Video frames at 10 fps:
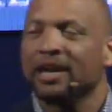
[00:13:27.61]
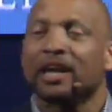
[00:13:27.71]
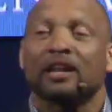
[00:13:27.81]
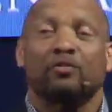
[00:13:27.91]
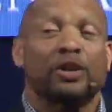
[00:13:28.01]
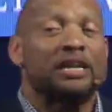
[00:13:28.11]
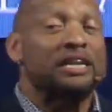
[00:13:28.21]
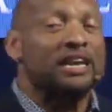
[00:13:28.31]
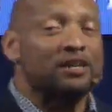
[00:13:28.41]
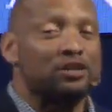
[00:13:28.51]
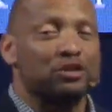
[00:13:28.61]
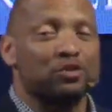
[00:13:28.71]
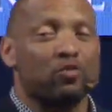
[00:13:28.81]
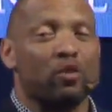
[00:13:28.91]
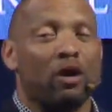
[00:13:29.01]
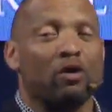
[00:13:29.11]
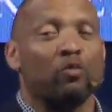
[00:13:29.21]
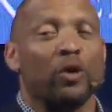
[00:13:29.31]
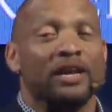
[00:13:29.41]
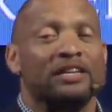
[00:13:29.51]
And if we didn't do wrong,
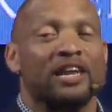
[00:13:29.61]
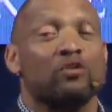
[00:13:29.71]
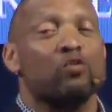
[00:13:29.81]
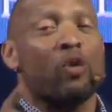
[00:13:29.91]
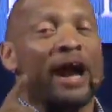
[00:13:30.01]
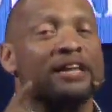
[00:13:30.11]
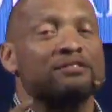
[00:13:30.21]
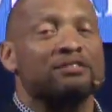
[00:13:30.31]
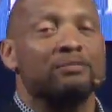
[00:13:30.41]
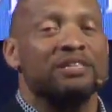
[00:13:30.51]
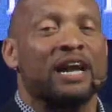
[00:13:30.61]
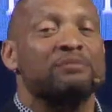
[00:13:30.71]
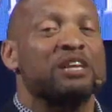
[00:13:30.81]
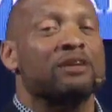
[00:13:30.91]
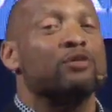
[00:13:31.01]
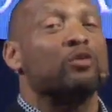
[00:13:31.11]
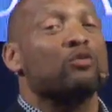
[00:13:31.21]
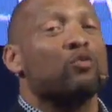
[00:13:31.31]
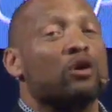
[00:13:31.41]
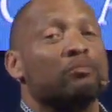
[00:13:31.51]
we did right, sometimes even with
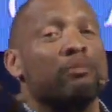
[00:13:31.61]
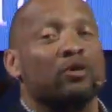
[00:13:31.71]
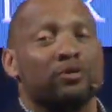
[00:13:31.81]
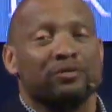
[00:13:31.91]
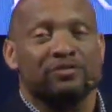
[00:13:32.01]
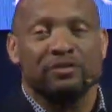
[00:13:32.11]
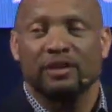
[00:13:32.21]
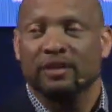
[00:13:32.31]
wrong motives.